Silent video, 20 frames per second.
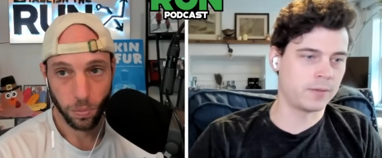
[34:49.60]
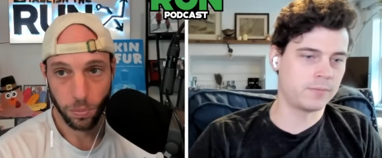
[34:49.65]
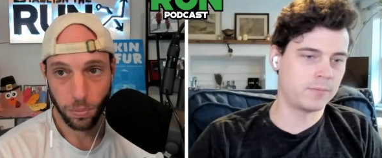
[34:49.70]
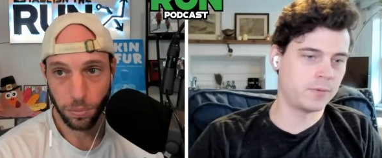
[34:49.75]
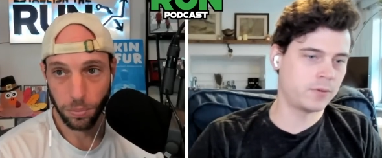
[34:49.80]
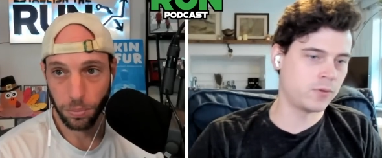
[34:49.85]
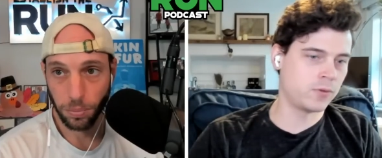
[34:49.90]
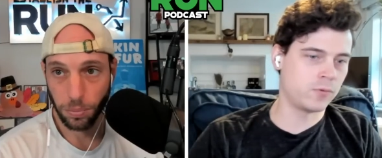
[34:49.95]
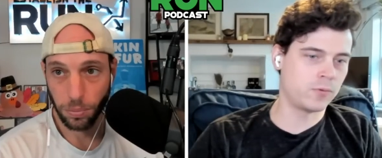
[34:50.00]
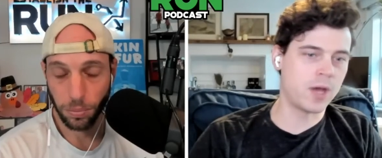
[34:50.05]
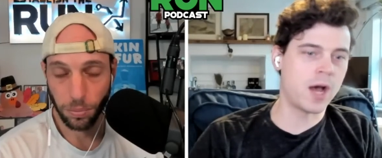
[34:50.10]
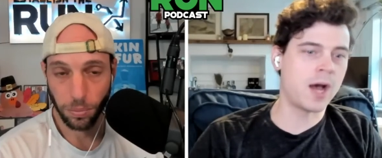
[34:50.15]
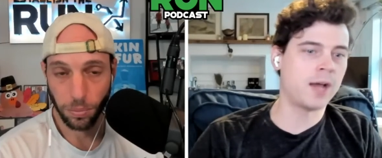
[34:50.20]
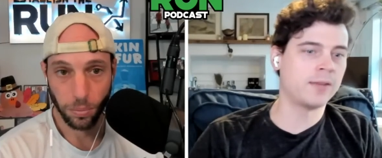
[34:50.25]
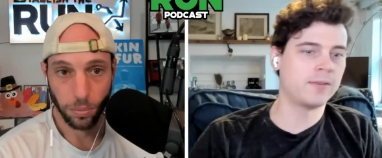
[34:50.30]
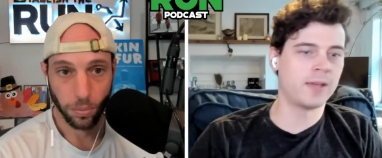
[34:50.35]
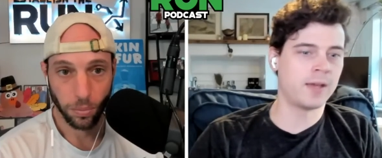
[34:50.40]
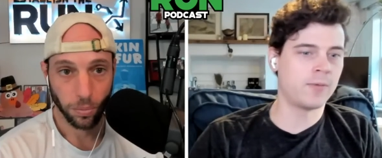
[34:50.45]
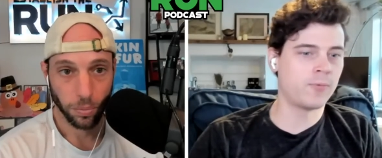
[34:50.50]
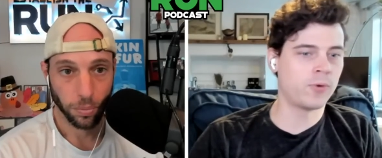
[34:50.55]
Speaker 1: do
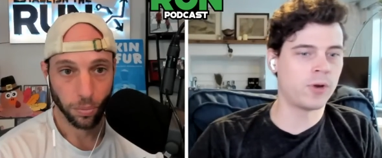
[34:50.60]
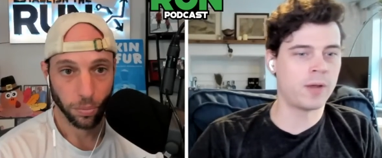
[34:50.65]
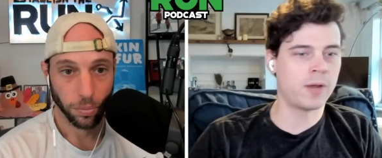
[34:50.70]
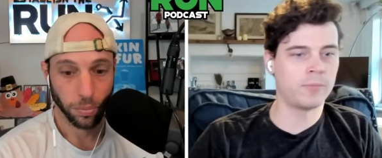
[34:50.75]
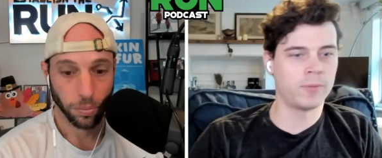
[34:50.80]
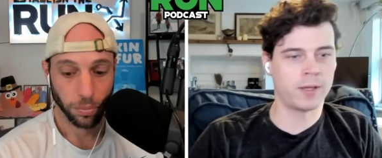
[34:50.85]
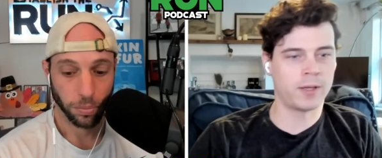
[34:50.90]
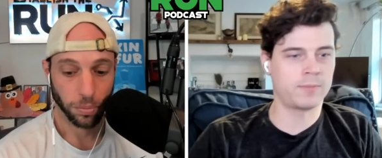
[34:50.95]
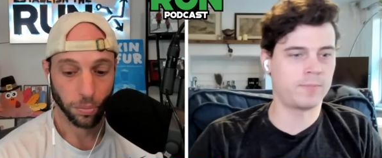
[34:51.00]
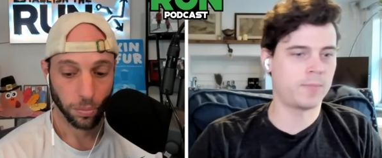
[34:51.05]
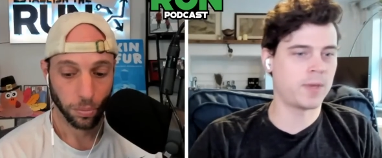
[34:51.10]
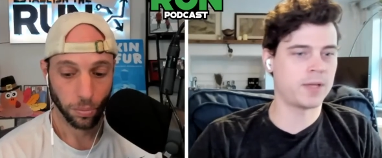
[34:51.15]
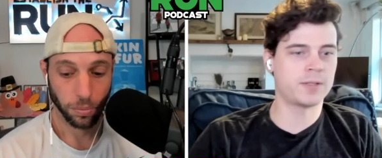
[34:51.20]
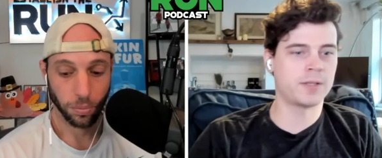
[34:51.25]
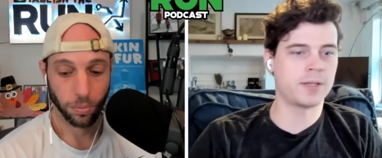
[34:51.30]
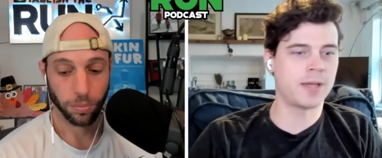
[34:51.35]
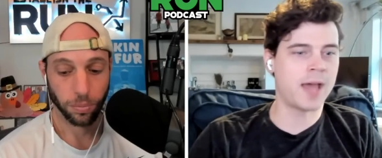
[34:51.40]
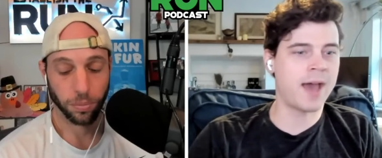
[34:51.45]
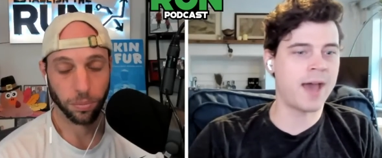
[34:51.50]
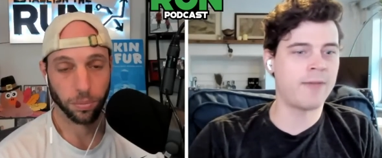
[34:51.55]
content where I'm like
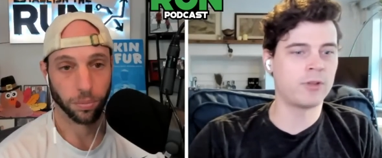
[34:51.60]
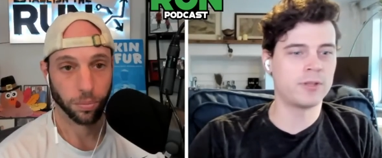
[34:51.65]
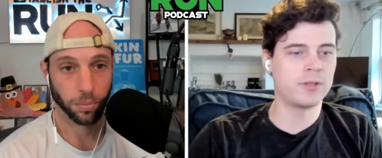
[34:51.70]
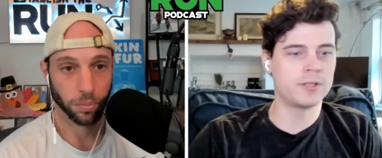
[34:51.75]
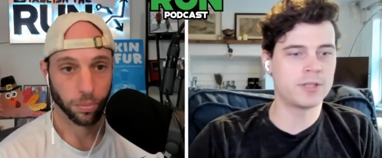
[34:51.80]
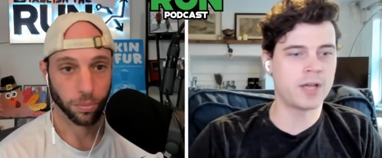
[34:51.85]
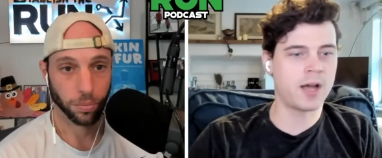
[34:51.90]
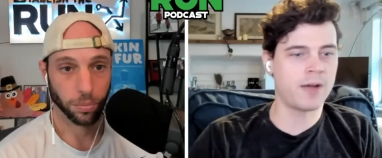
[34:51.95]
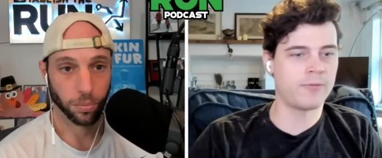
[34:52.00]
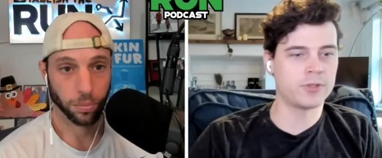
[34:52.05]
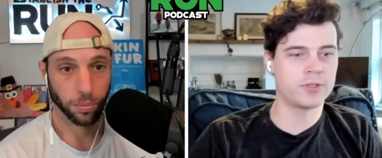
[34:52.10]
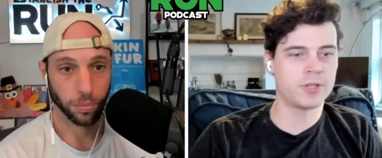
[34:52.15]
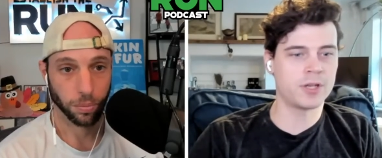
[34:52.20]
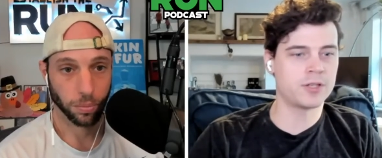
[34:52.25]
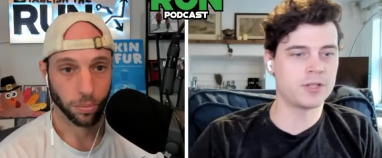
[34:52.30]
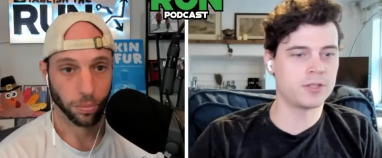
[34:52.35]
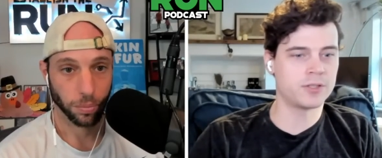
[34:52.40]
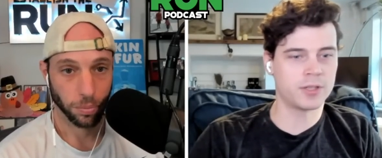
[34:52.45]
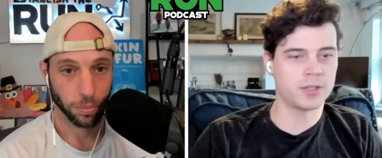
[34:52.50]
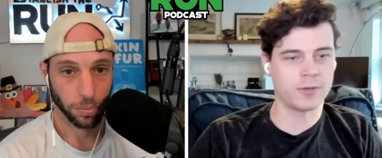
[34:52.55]
basically having these
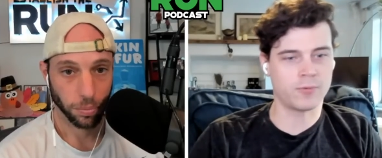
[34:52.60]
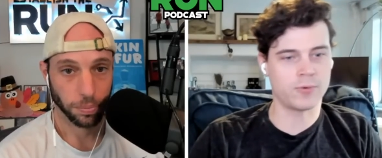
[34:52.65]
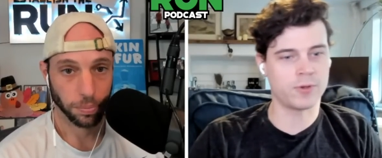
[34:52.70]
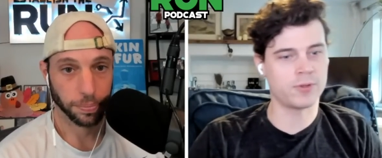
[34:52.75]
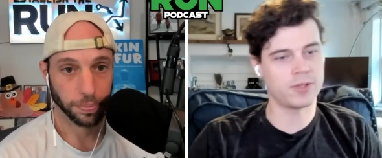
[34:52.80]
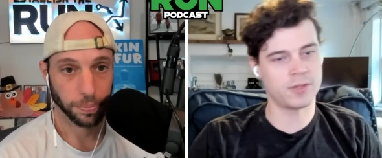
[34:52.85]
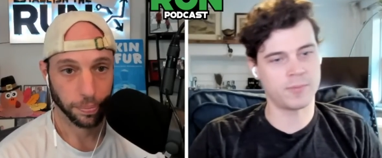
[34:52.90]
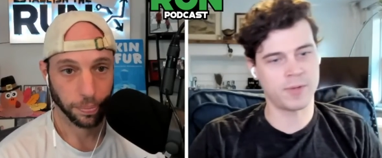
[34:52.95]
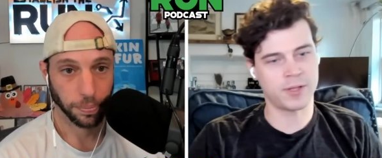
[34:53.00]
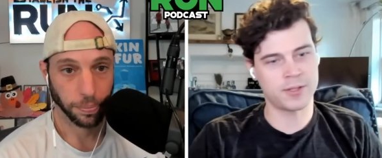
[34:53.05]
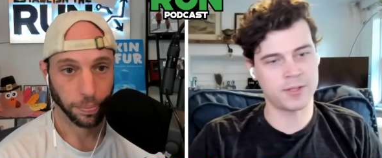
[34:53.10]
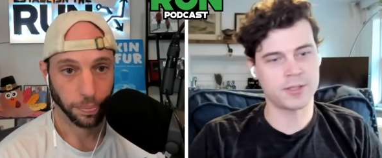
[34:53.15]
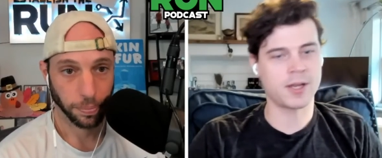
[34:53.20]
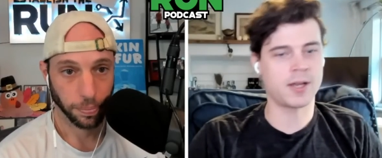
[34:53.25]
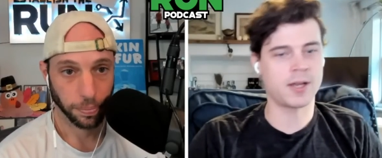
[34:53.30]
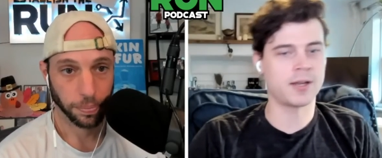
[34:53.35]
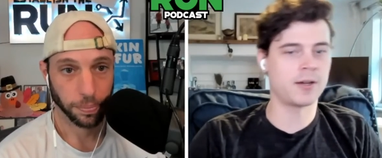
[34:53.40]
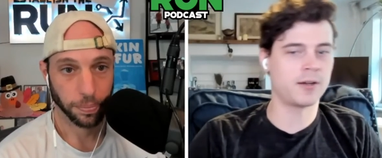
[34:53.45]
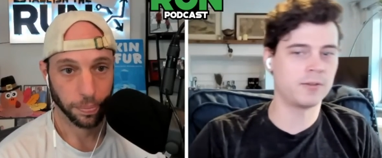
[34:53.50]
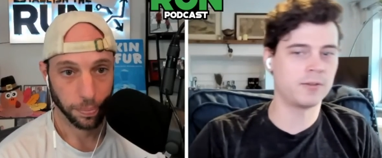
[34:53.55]
conversations, like, what do you think about this guy here?